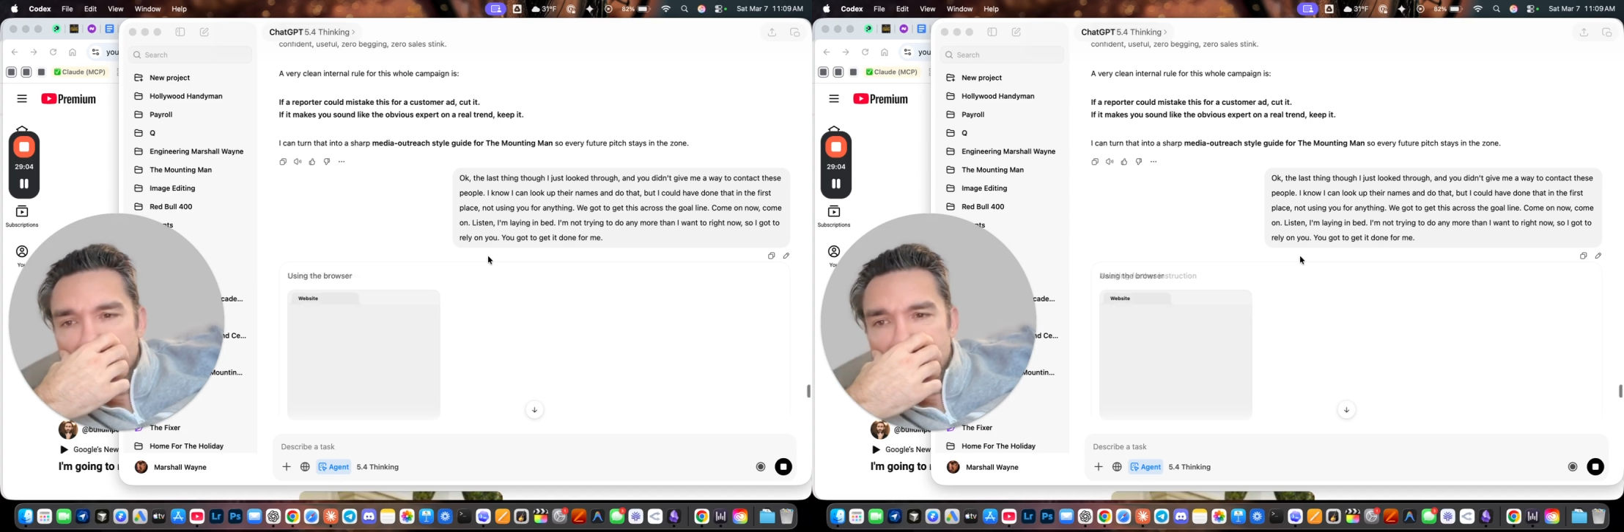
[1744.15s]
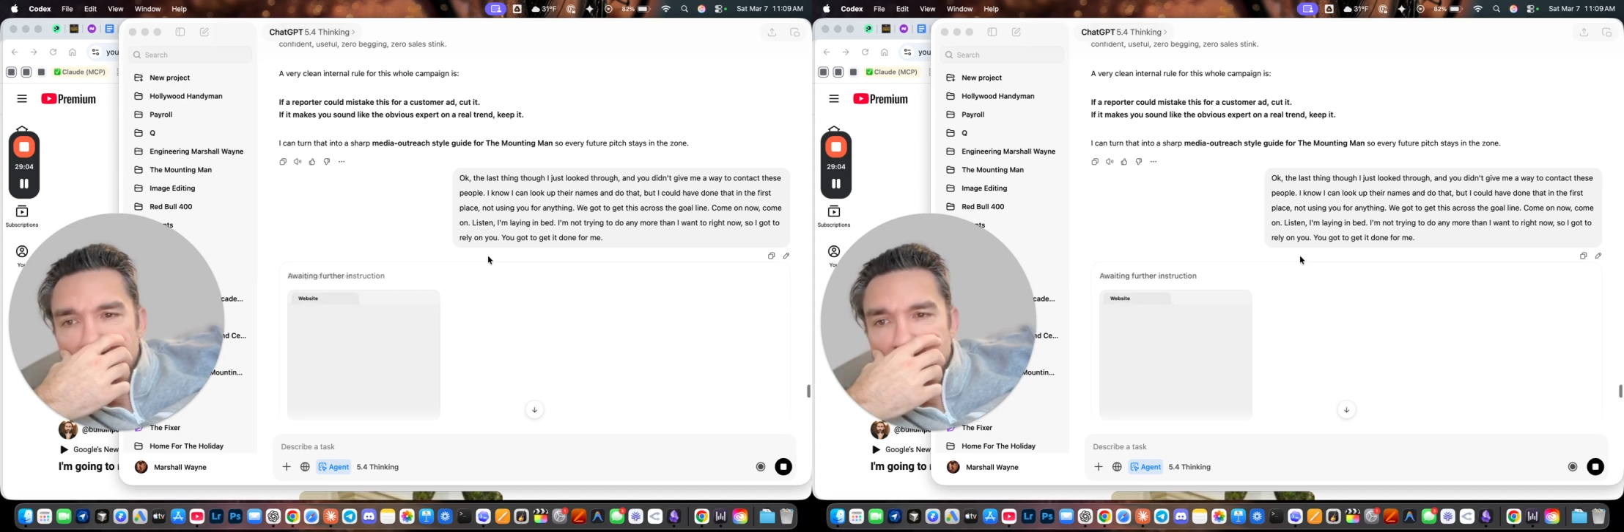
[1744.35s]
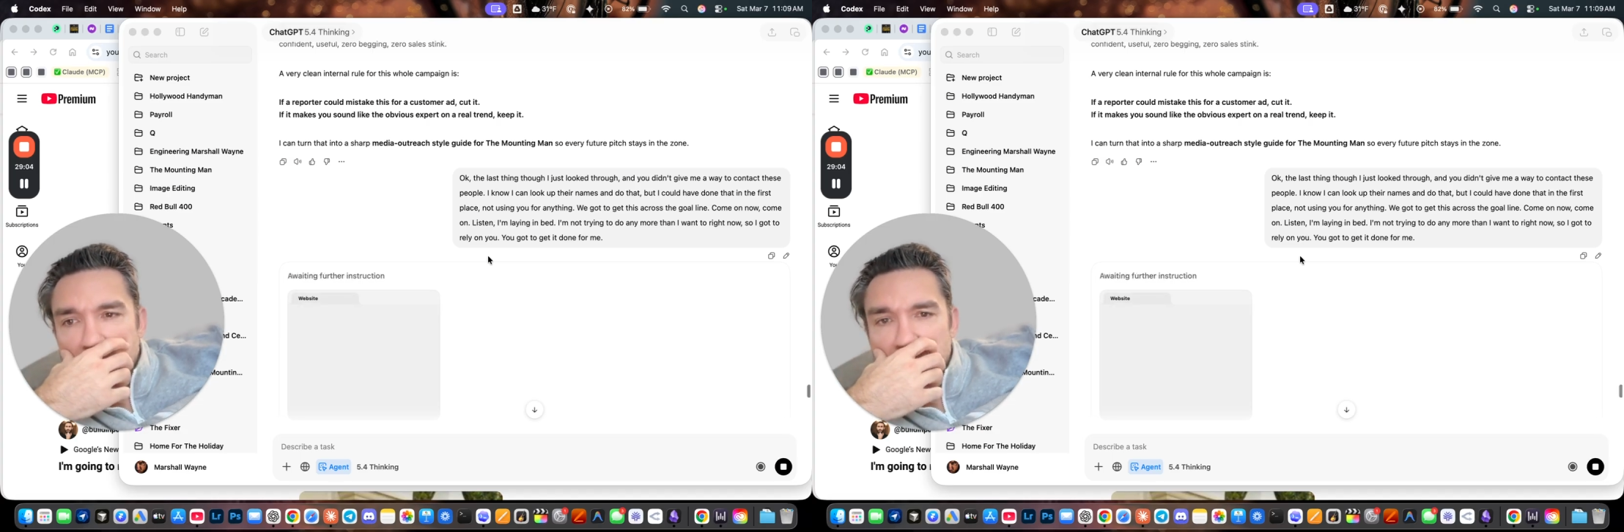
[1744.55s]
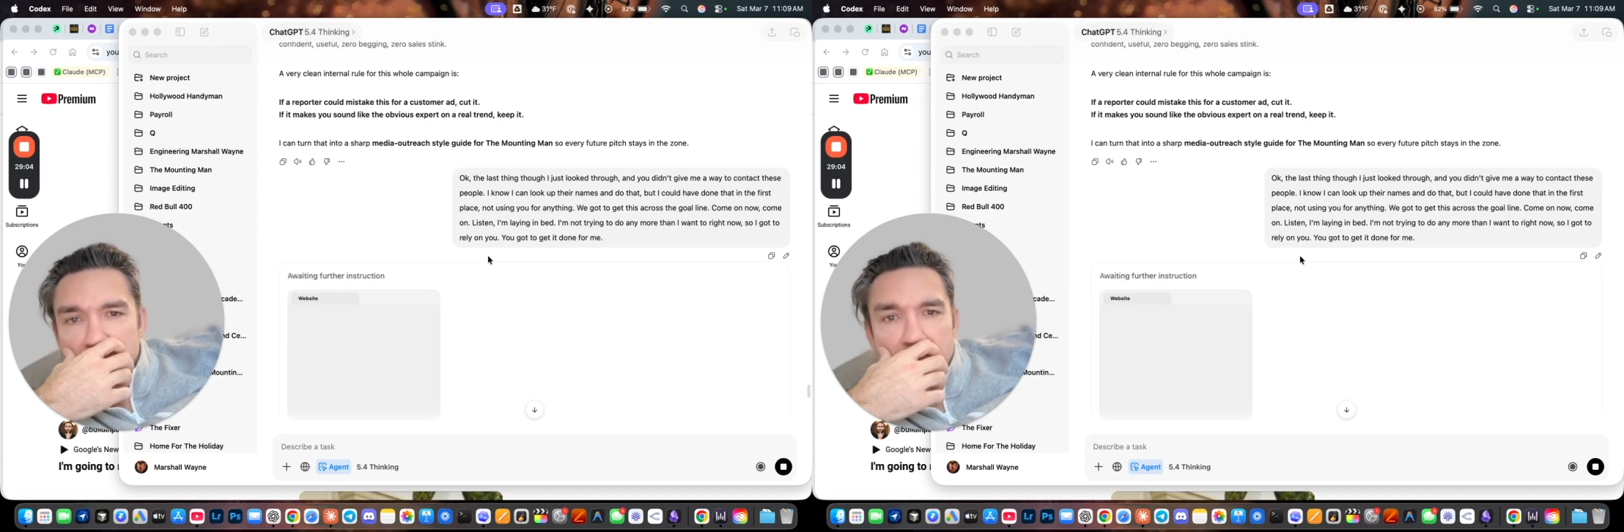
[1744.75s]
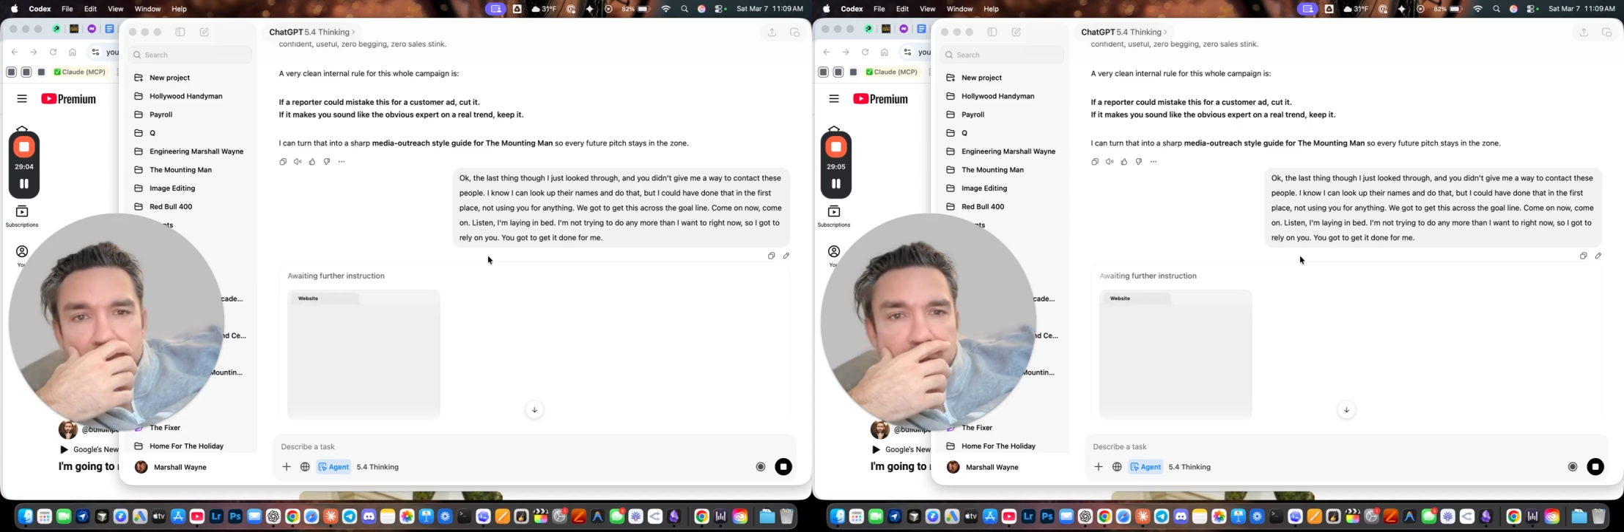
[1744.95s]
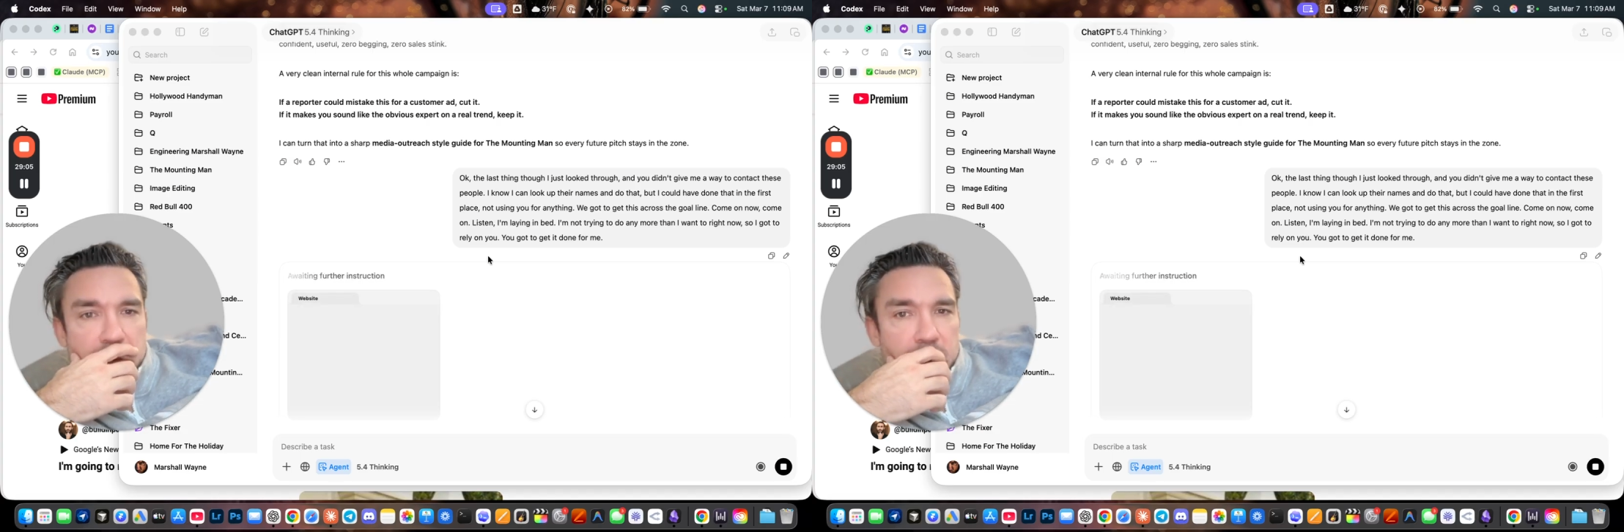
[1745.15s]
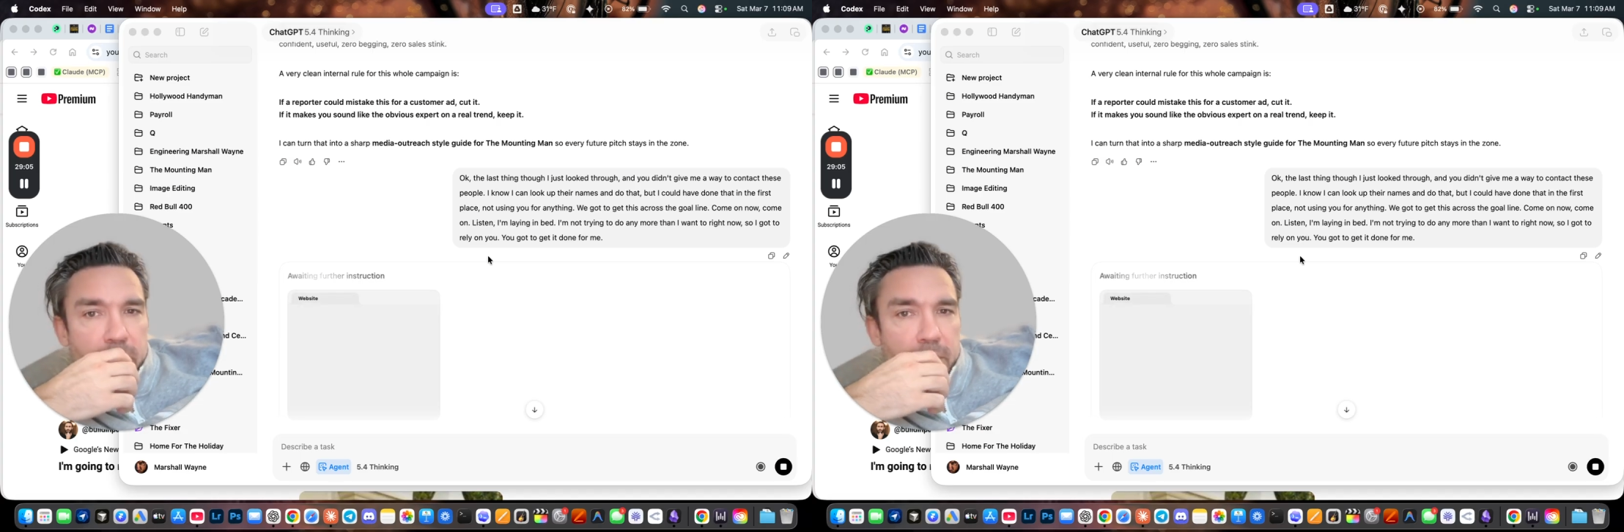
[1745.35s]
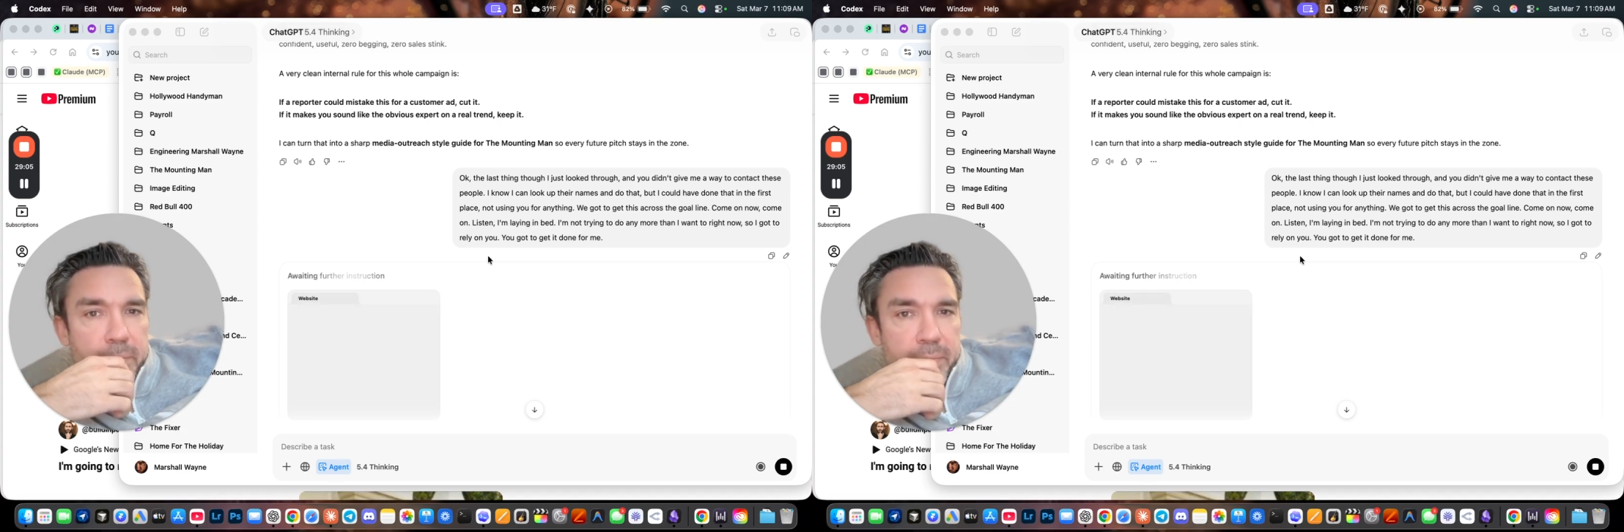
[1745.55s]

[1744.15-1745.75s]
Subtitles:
of implied that you knew,